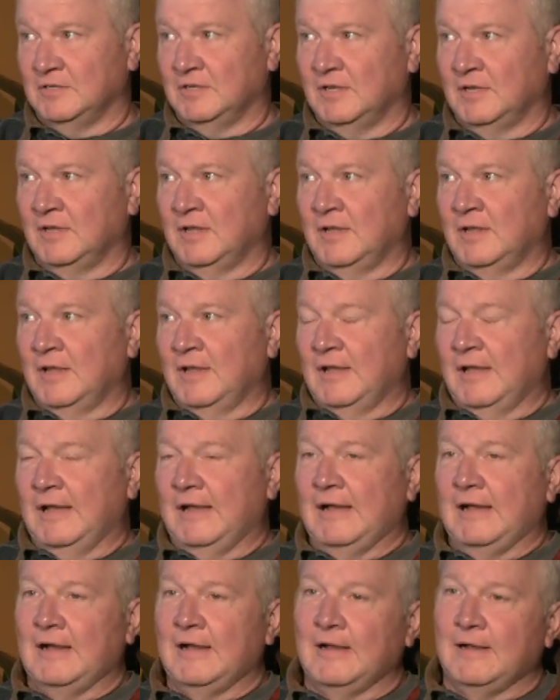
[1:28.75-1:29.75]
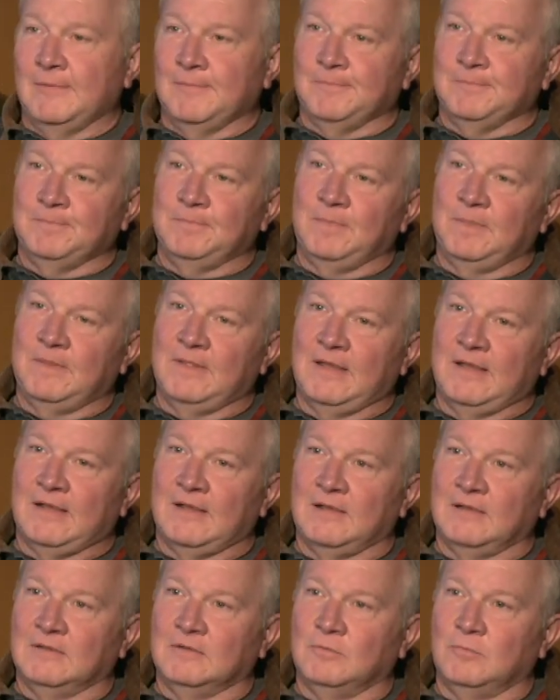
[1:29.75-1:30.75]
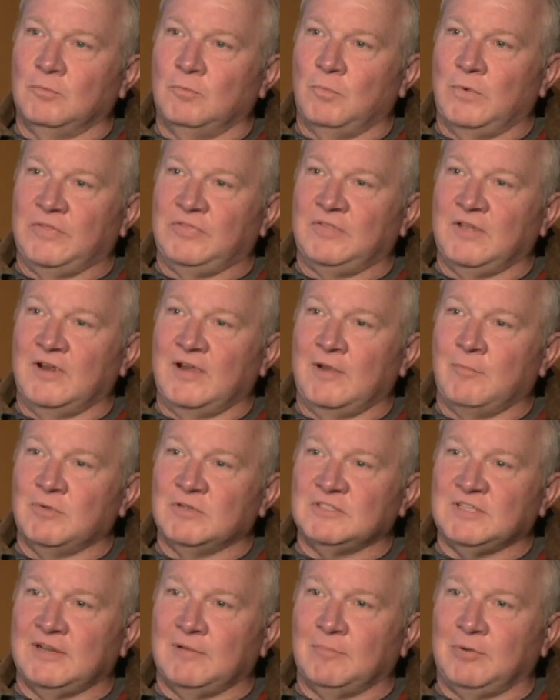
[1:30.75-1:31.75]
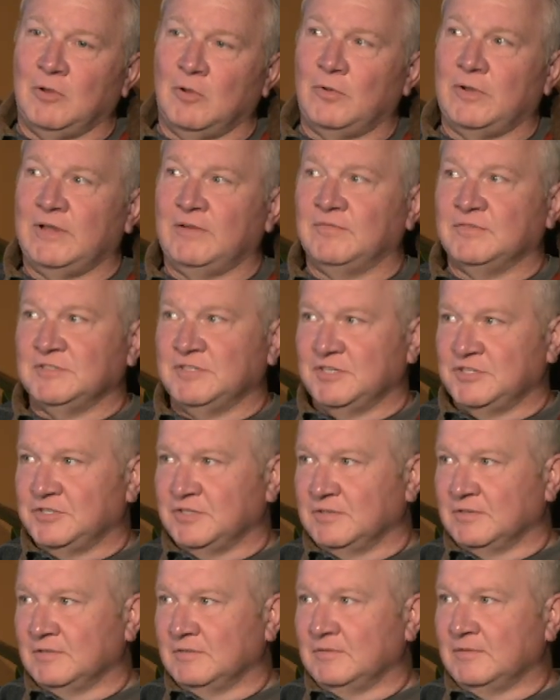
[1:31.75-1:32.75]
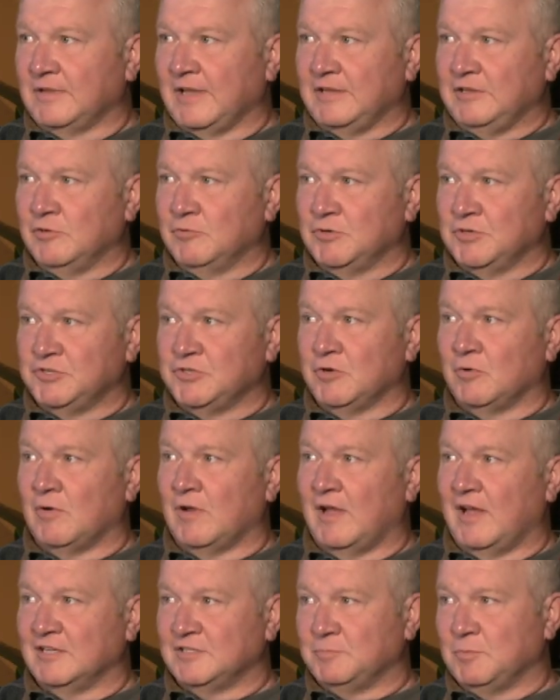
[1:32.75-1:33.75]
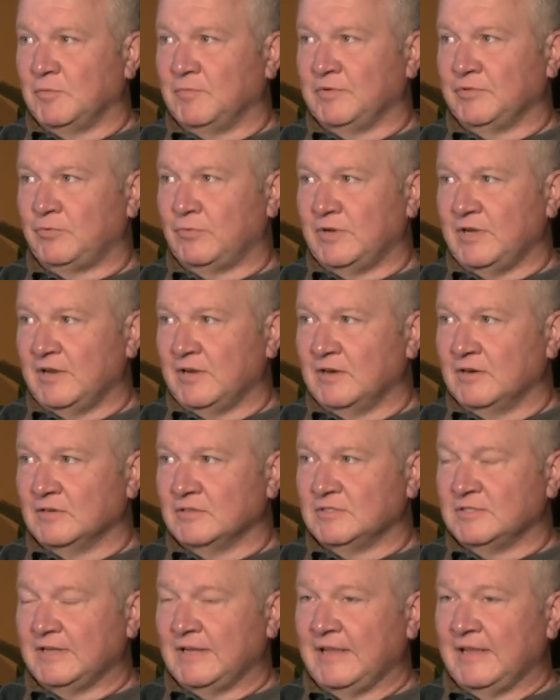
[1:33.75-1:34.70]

Okay. Um, uh, went there and was an employed physician at Union General Hospital for three years.